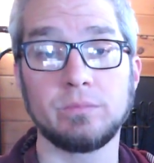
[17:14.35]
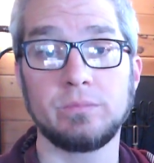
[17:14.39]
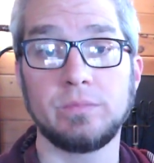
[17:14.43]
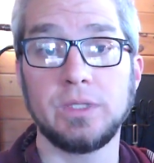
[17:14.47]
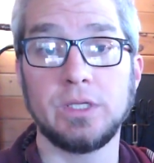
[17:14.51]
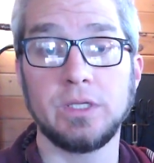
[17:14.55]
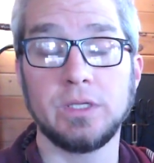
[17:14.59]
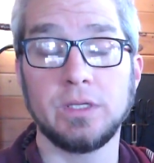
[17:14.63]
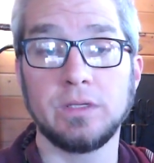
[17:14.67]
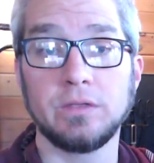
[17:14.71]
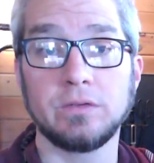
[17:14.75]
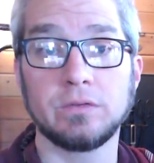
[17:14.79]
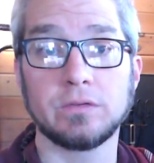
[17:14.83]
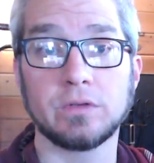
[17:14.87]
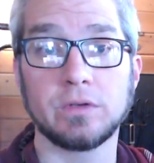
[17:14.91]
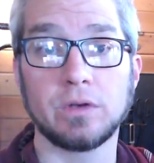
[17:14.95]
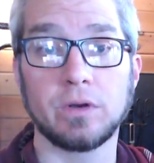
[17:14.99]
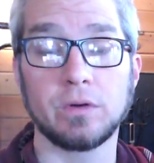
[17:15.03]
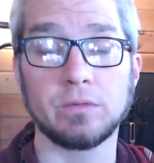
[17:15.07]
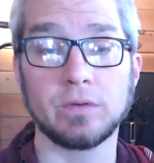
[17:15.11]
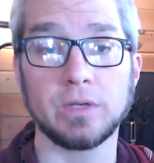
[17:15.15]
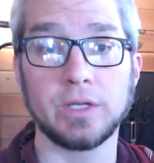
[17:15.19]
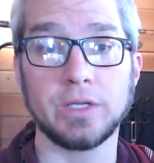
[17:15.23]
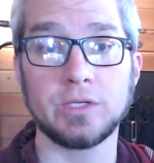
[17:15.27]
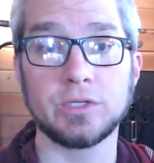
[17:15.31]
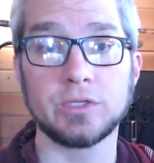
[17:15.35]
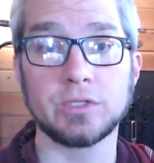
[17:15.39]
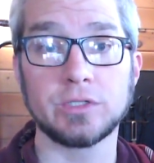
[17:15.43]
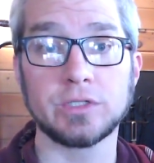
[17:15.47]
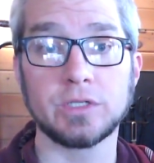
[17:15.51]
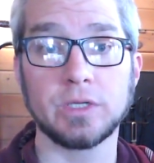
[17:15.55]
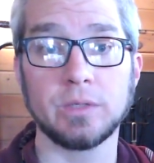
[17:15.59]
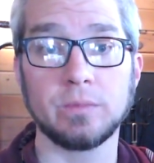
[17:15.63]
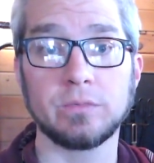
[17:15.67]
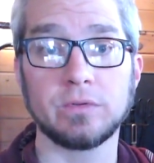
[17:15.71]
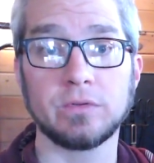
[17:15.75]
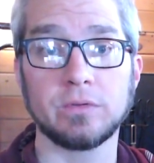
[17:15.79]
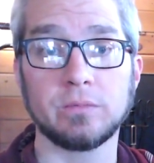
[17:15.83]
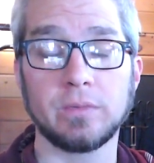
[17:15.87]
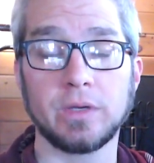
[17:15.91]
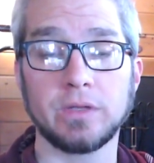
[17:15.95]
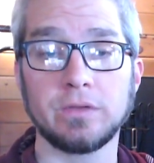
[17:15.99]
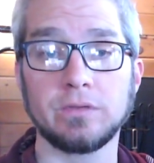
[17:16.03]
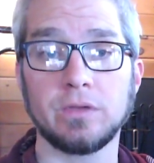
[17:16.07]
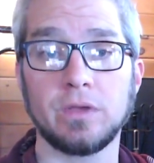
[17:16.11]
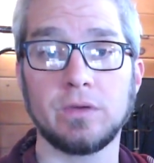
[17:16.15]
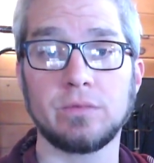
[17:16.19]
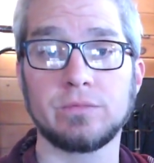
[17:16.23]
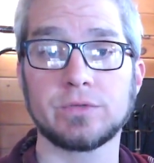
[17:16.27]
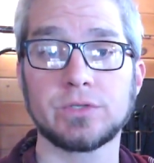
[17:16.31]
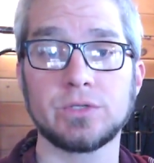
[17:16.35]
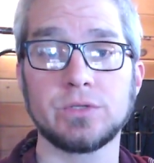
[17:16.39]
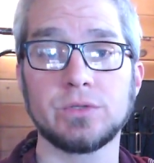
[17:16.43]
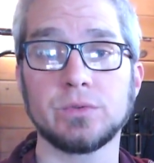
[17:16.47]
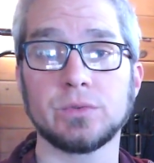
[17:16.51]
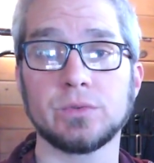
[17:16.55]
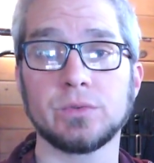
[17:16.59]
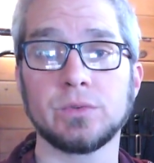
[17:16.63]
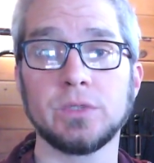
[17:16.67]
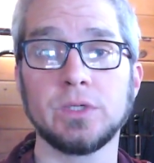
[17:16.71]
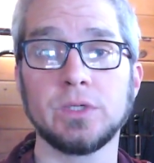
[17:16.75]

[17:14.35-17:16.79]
beings and our relationships and myself too.